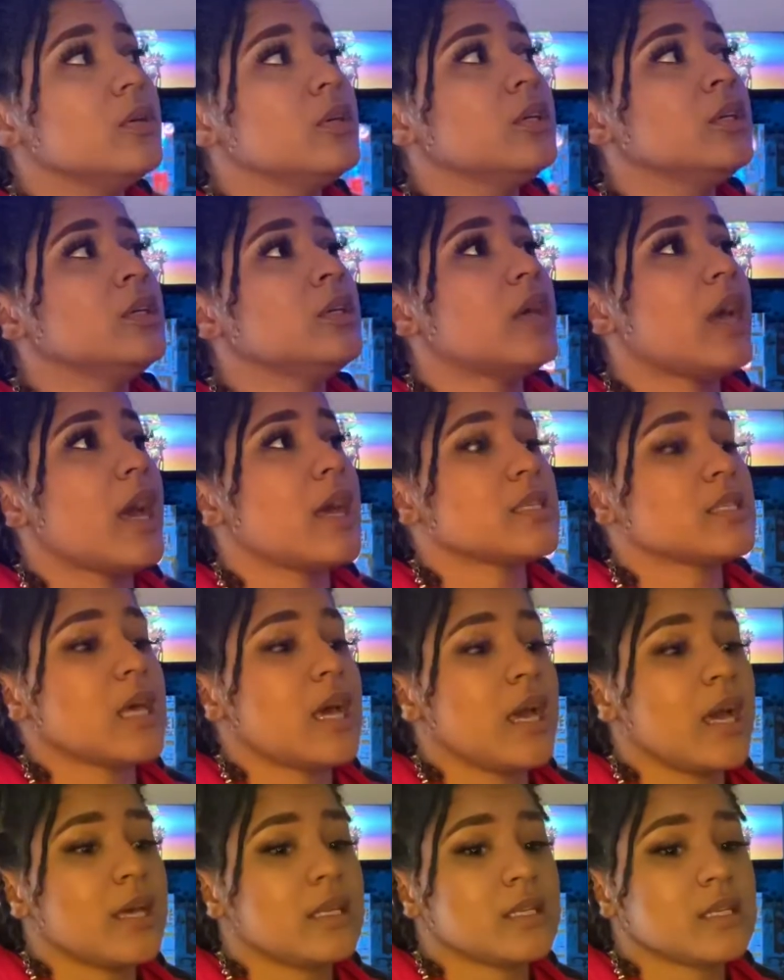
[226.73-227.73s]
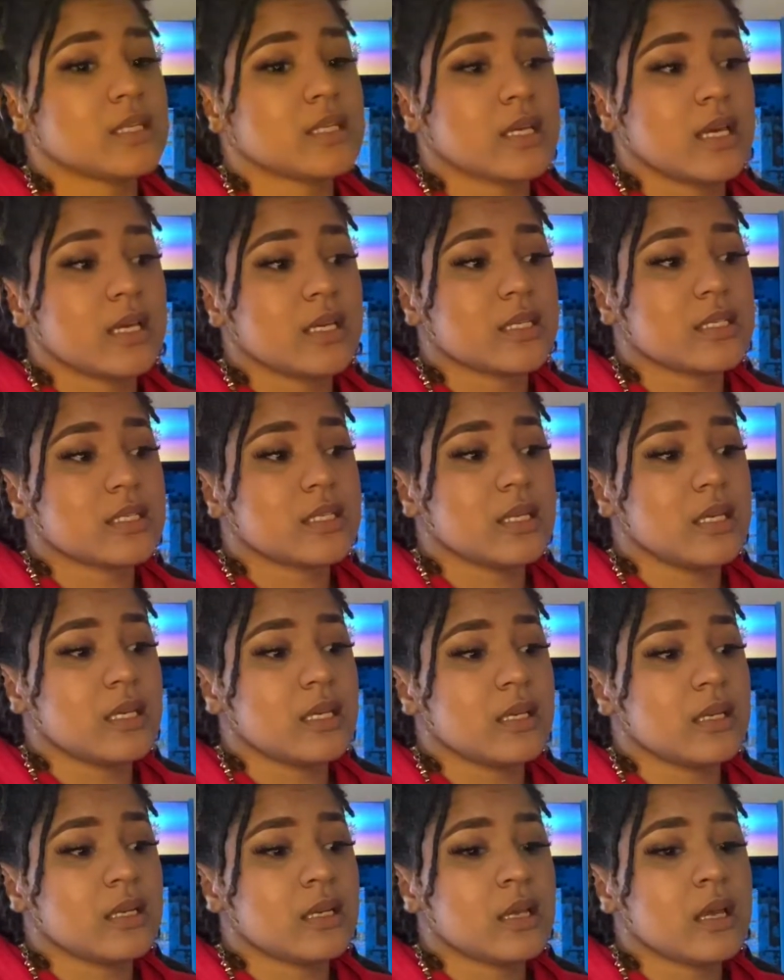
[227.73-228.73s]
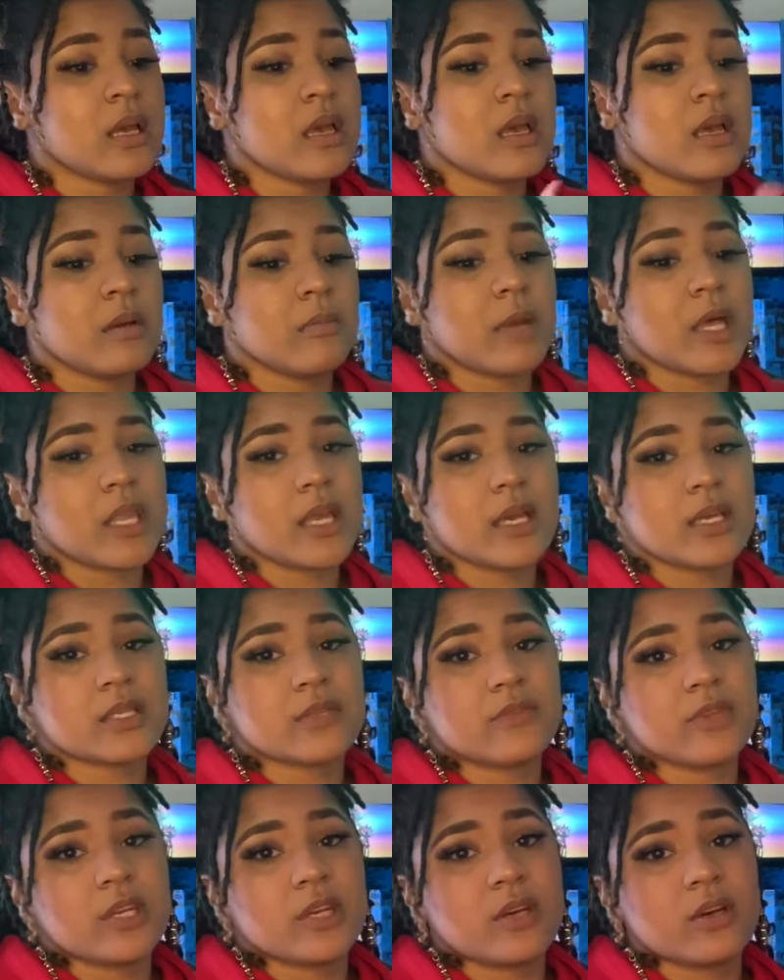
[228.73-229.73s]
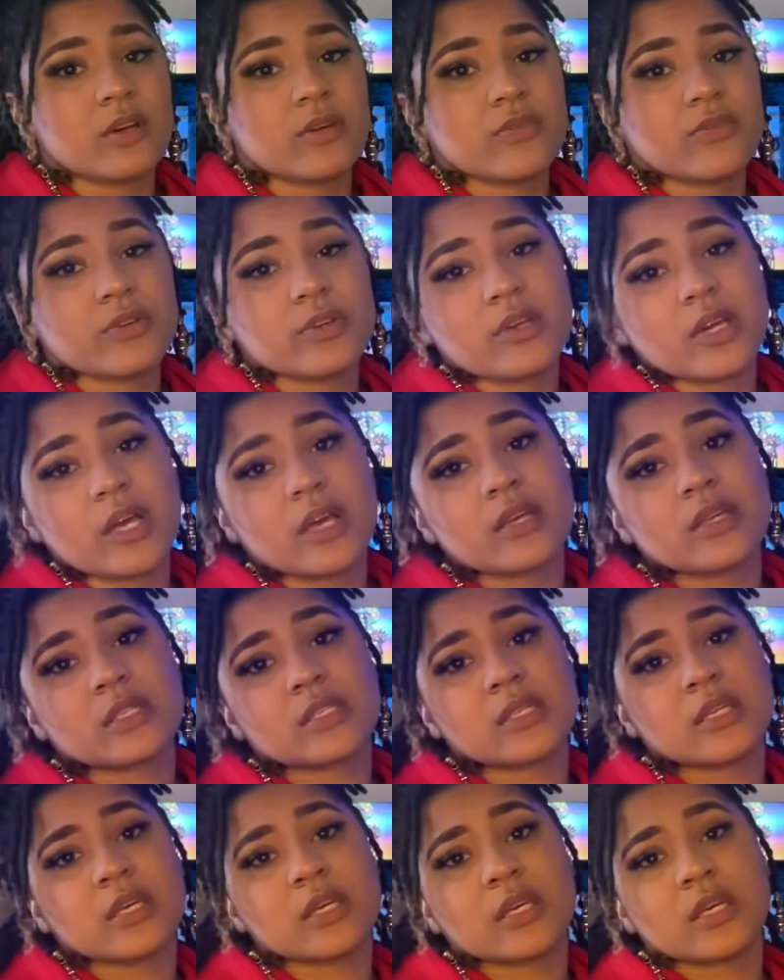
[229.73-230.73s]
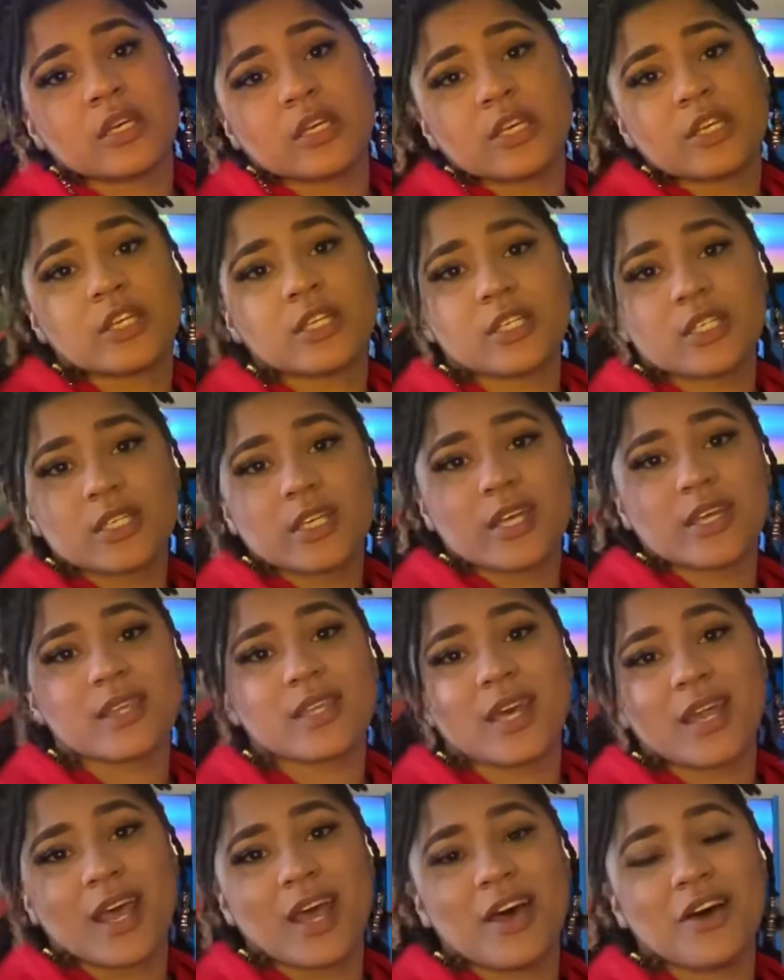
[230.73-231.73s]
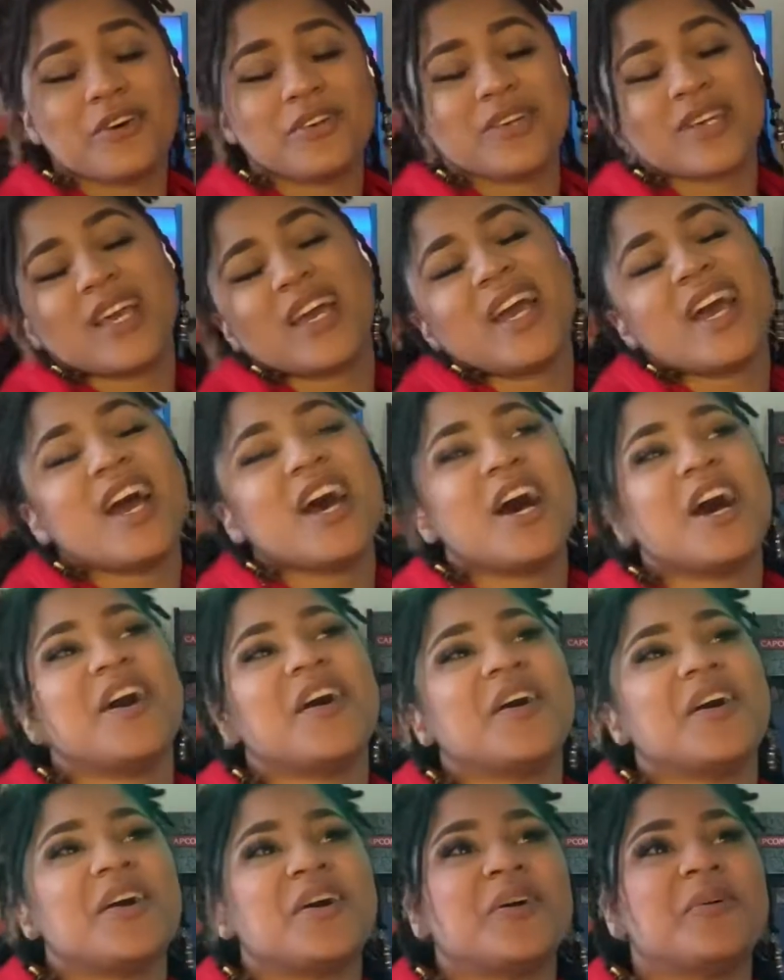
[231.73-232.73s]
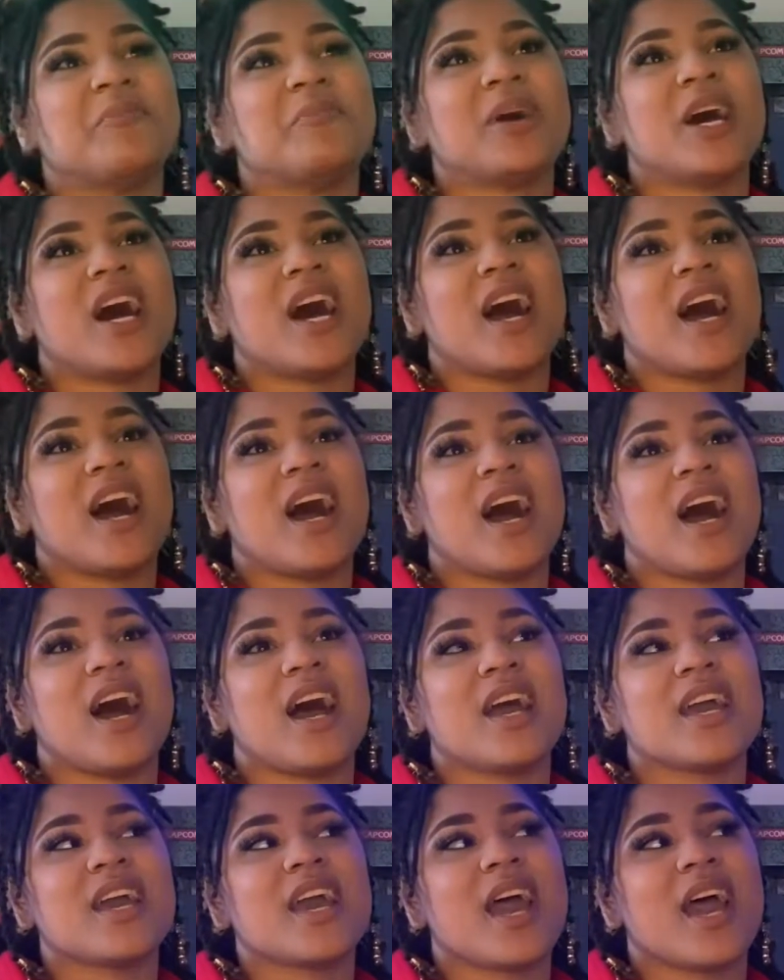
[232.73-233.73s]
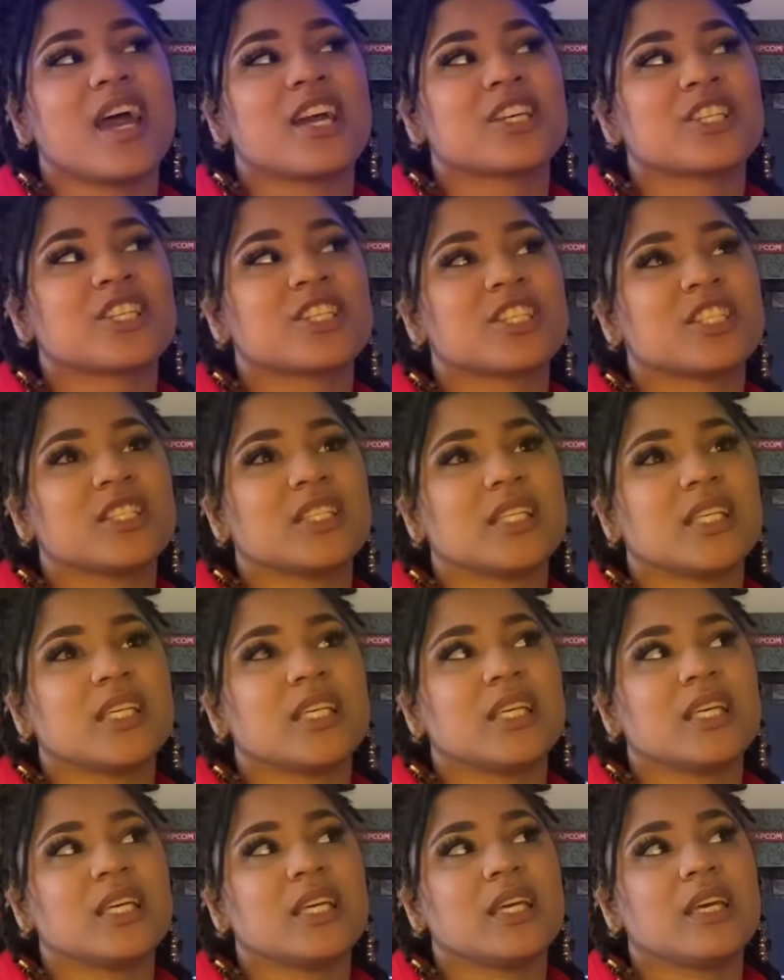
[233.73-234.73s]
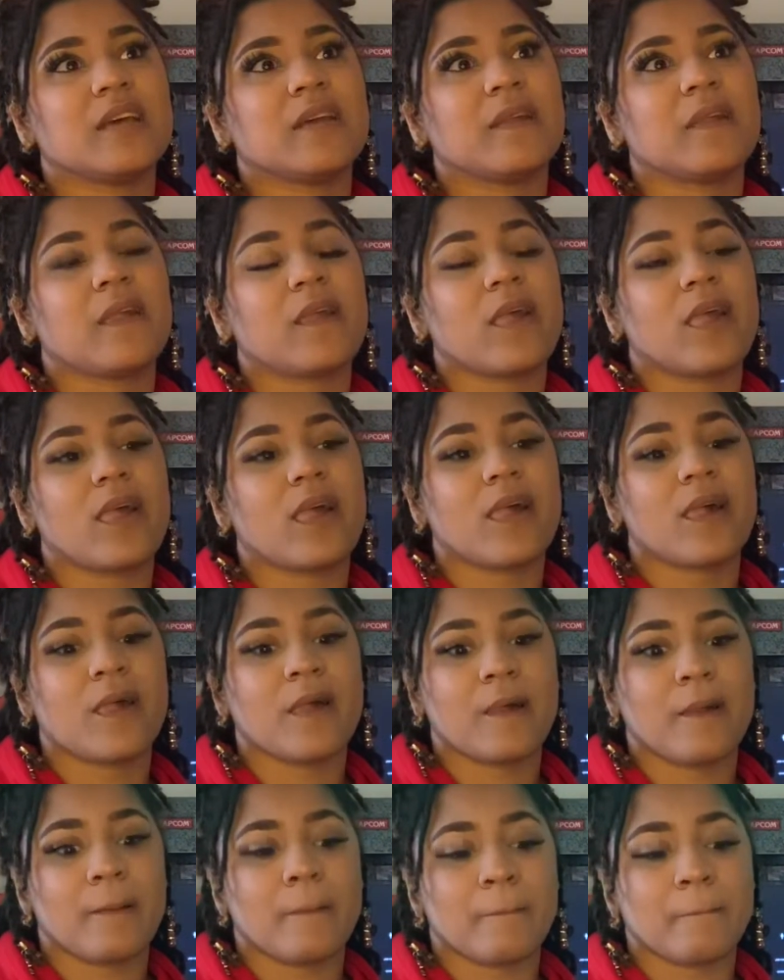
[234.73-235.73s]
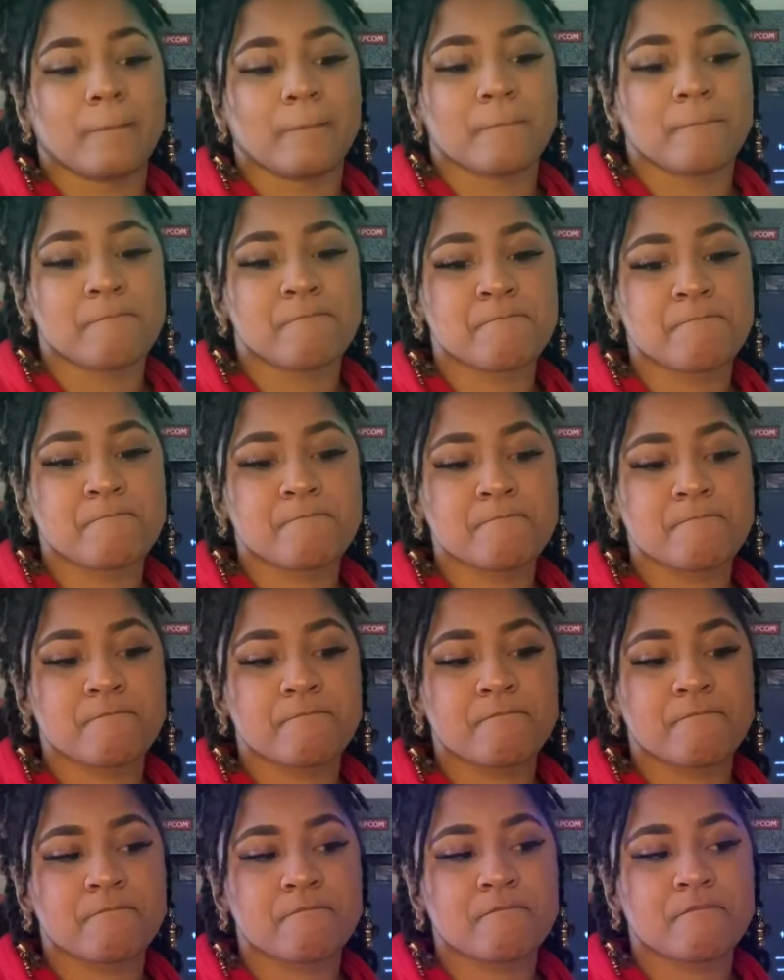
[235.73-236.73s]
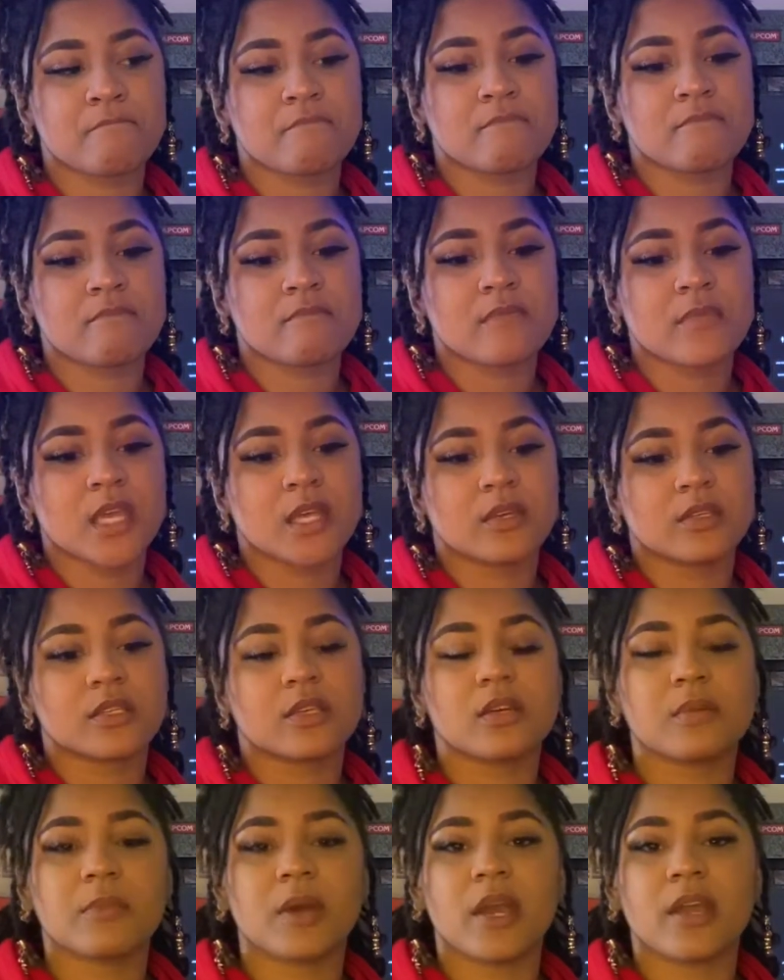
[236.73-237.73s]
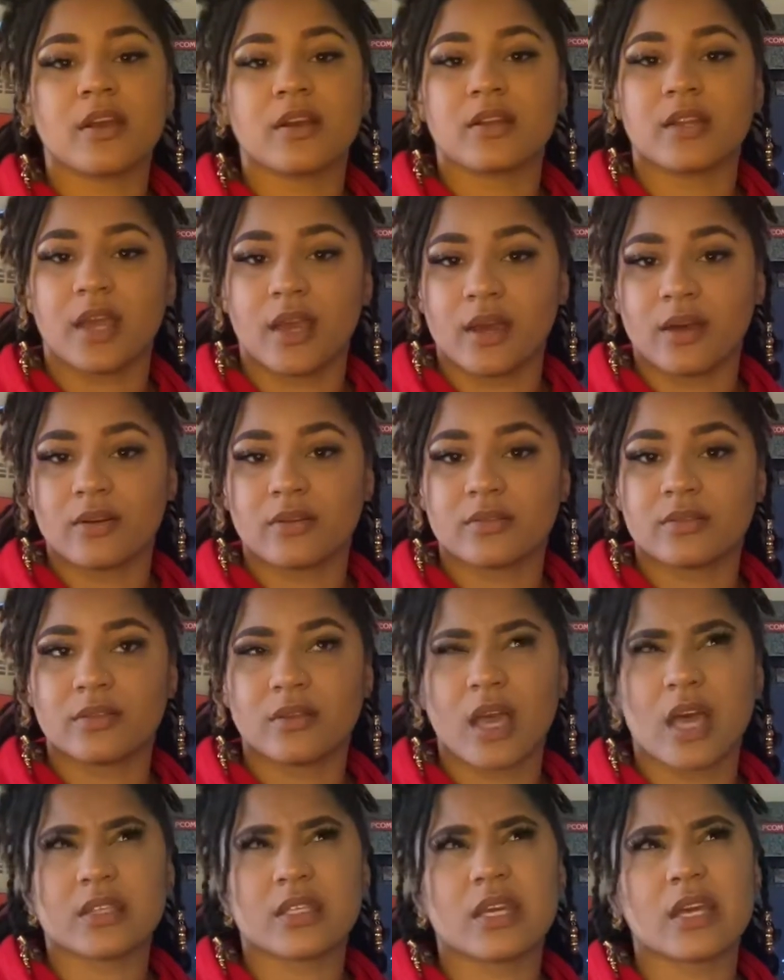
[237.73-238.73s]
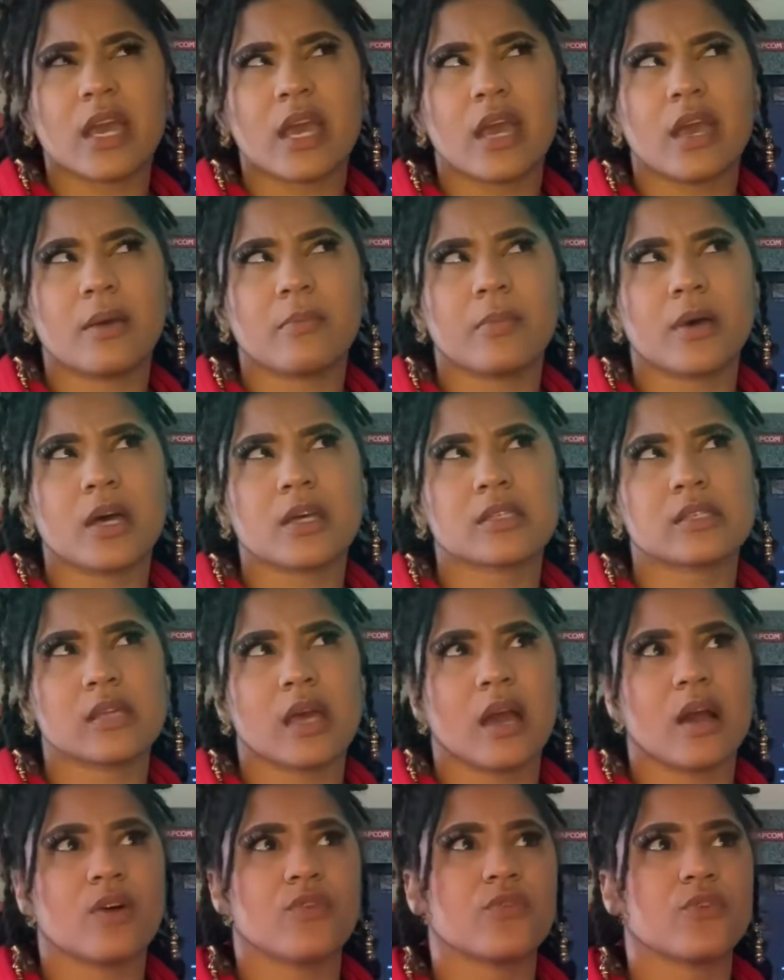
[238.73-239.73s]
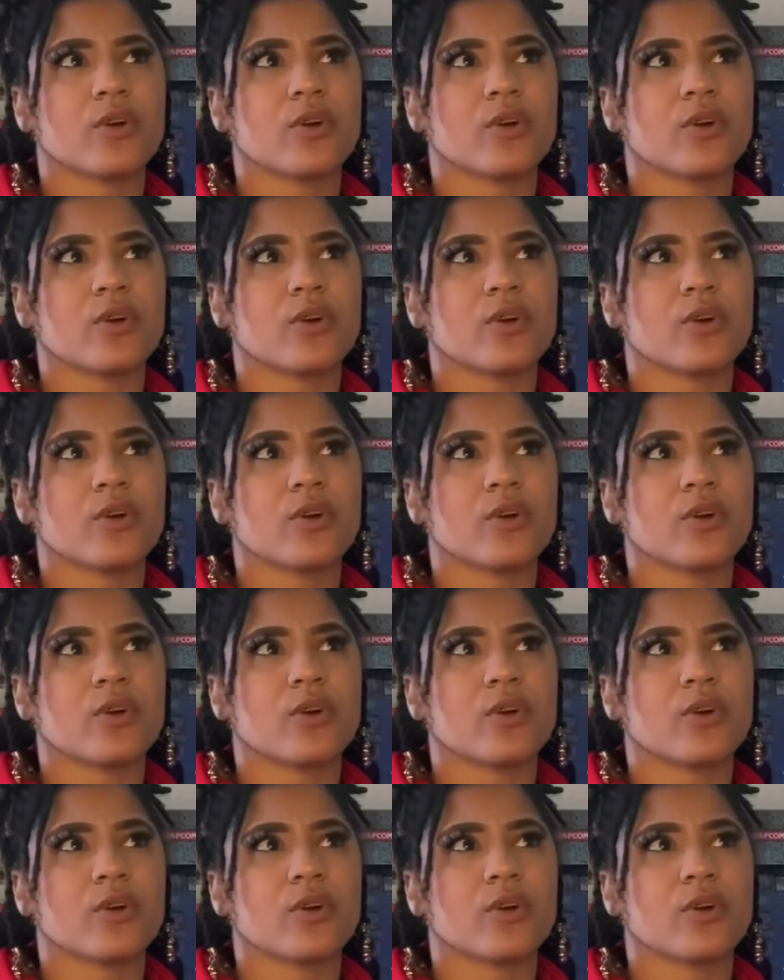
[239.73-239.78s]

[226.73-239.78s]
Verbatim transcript: as I had discussed in my last video for you guys to check that out. Um, I actually um, took my hair down. I think I had my style for